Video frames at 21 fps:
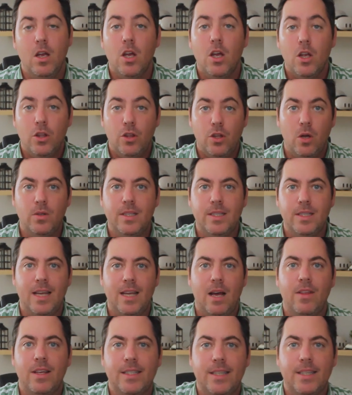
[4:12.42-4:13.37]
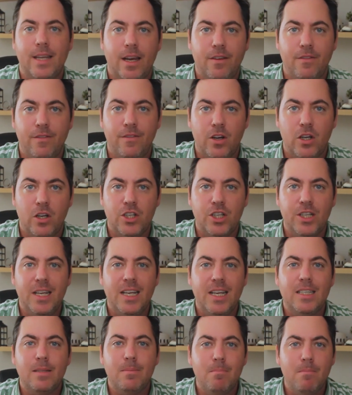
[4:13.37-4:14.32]
Notice how that second version
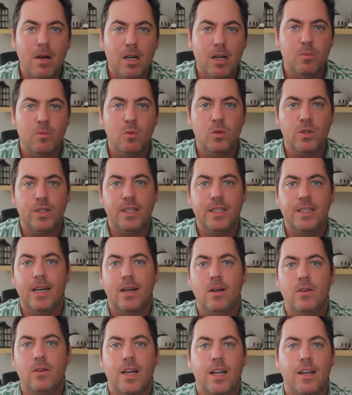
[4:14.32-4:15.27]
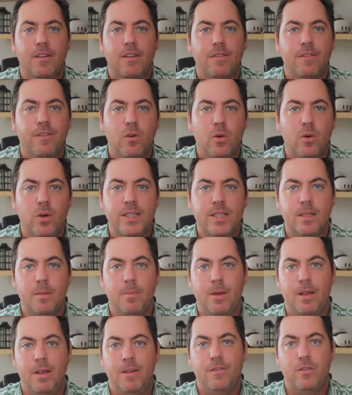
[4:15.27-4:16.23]
is much more detailed and avoids the
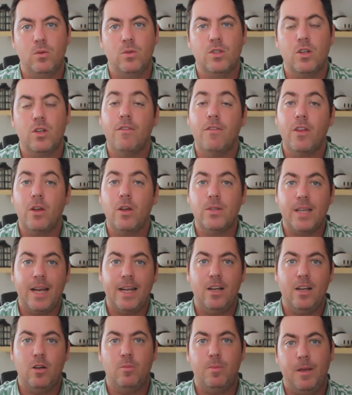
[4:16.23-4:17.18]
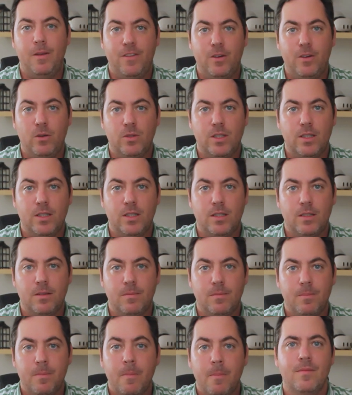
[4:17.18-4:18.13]
pitfalls of those NLP filters.
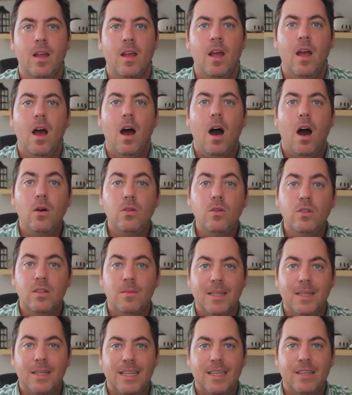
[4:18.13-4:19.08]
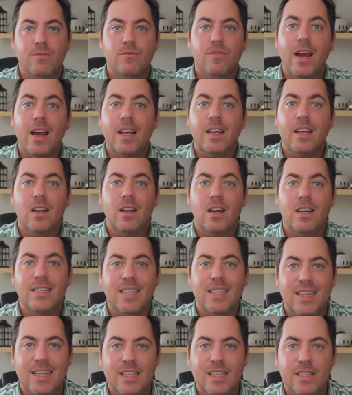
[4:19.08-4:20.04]
Ultimately,
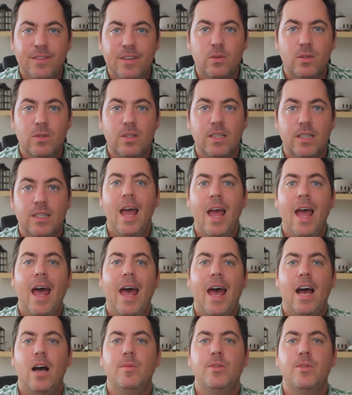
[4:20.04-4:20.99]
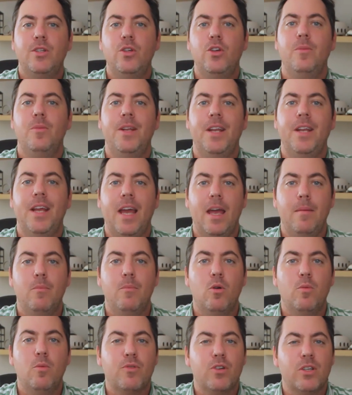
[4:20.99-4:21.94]
recognizing these filters helps you communicate
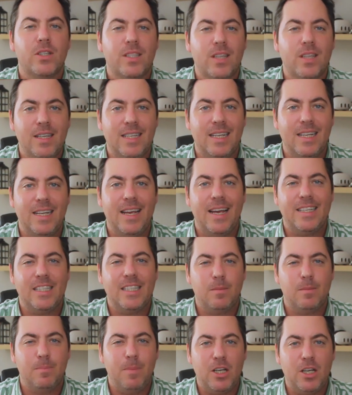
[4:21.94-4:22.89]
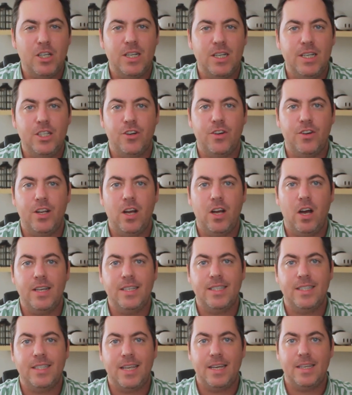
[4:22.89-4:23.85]
more precisely, especially during
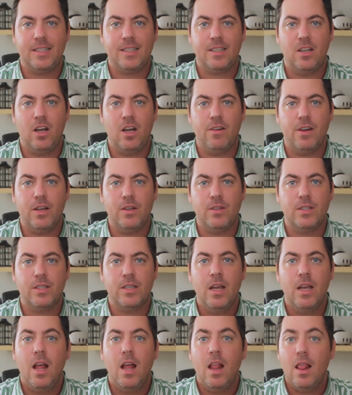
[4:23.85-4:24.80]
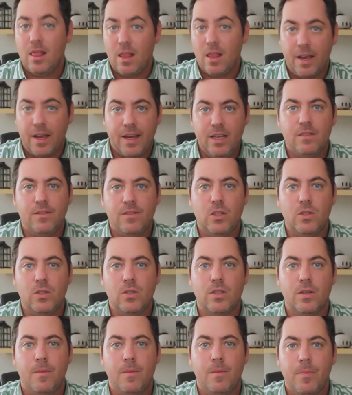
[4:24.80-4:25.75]
high-stakes scenarios like interviews.